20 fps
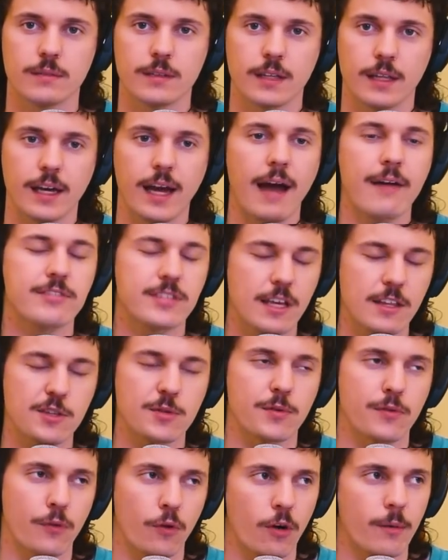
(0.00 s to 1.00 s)
Like, I've said this
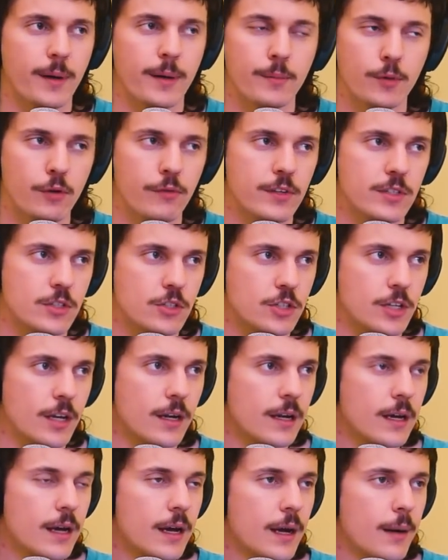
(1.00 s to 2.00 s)
before about movies and shit,
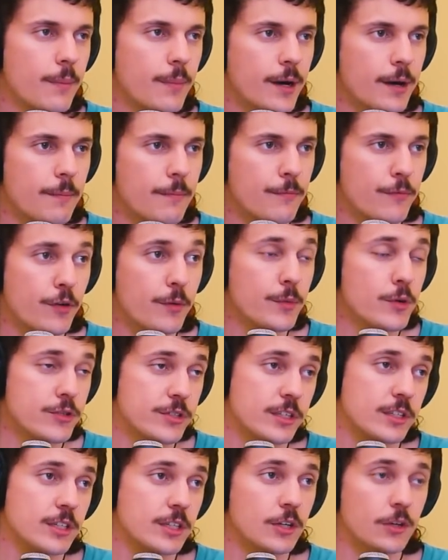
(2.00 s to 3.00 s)
but for
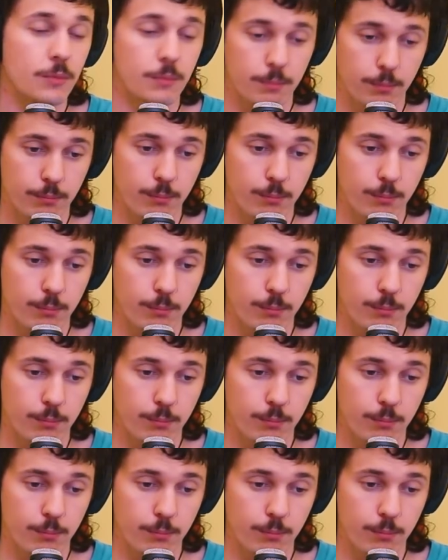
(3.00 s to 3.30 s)
music too.